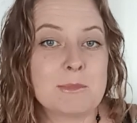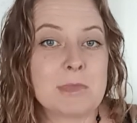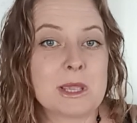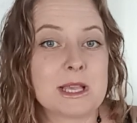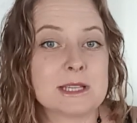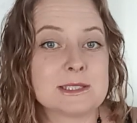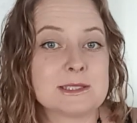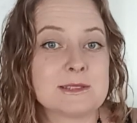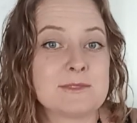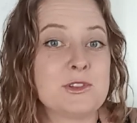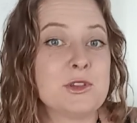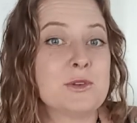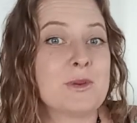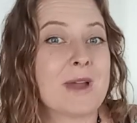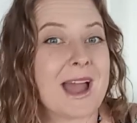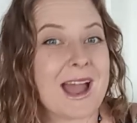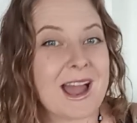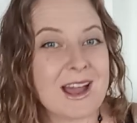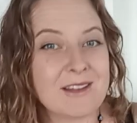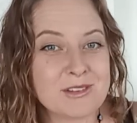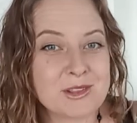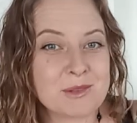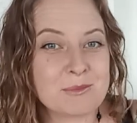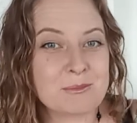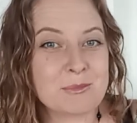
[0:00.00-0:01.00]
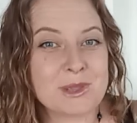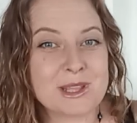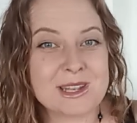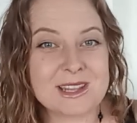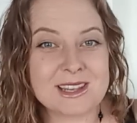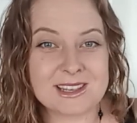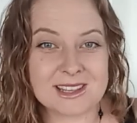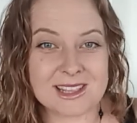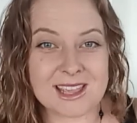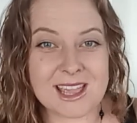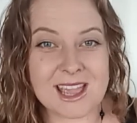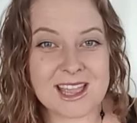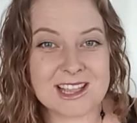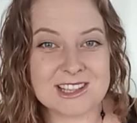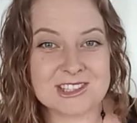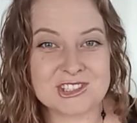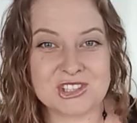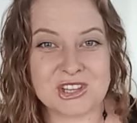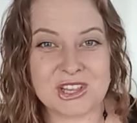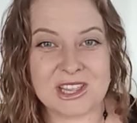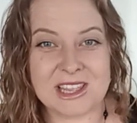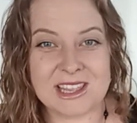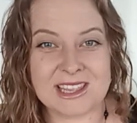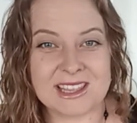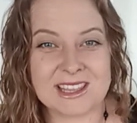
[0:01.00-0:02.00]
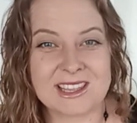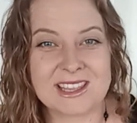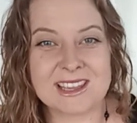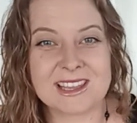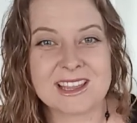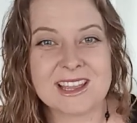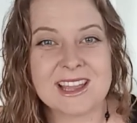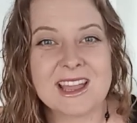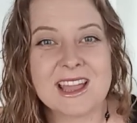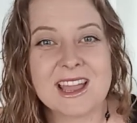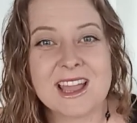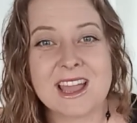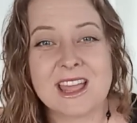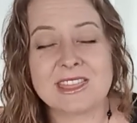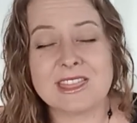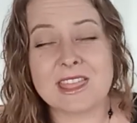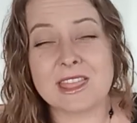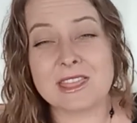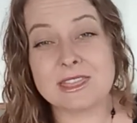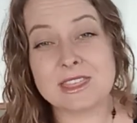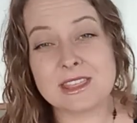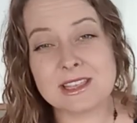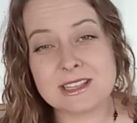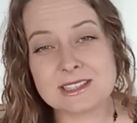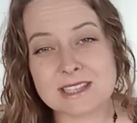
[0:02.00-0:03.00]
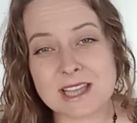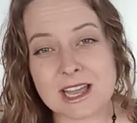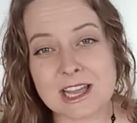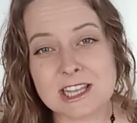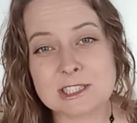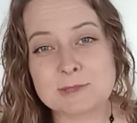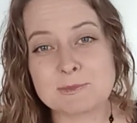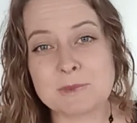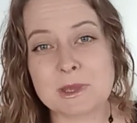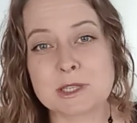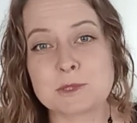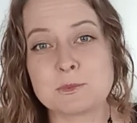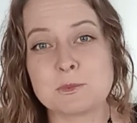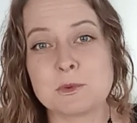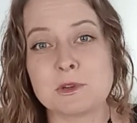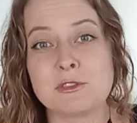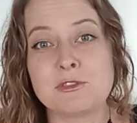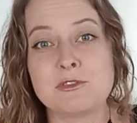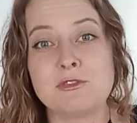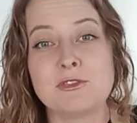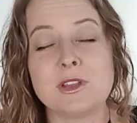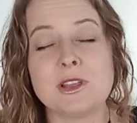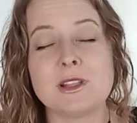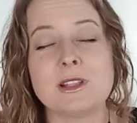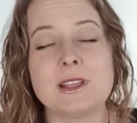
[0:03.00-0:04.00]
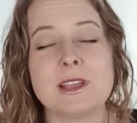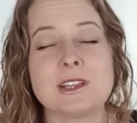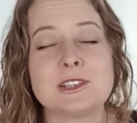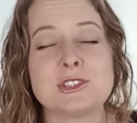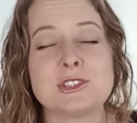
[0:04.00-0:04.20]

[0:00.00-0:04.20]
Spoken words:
Because if you haven't been engaging, then this aspect will feel